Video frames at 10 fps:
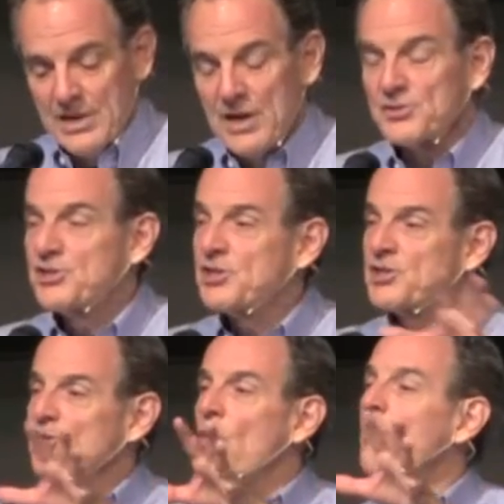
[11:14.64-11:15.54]
Here's
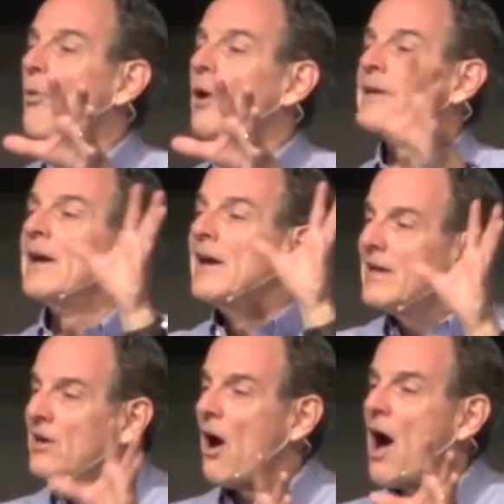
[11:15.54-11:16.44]
Jesus' whole point
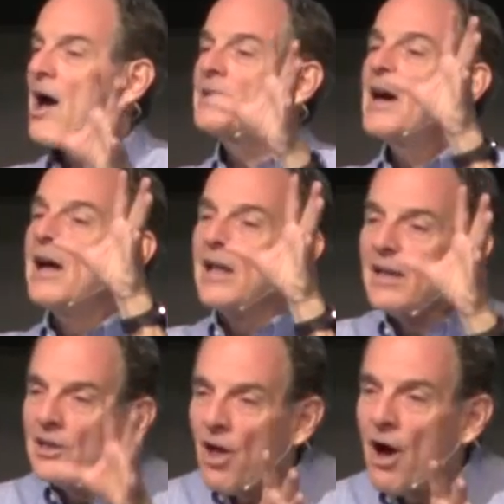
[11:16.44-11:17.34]
God
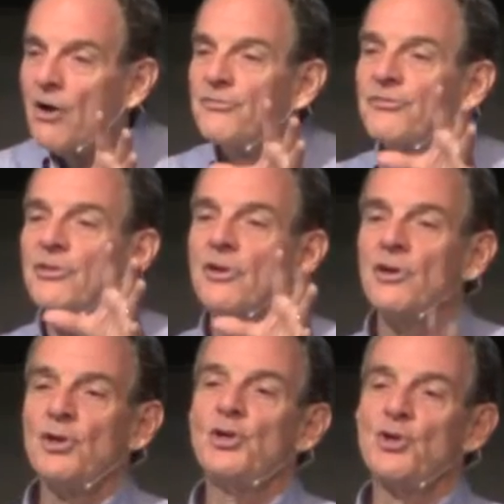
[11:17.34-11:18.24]
loves
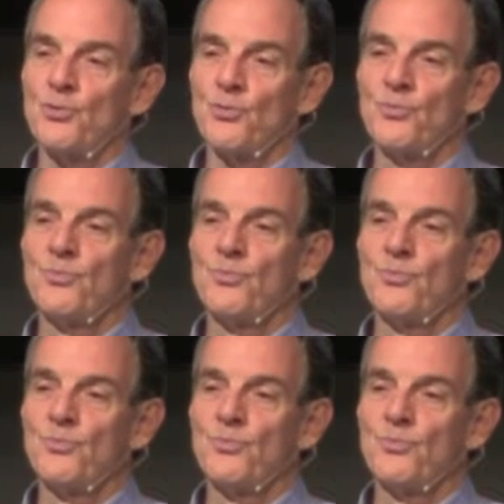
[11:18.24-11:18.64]
you.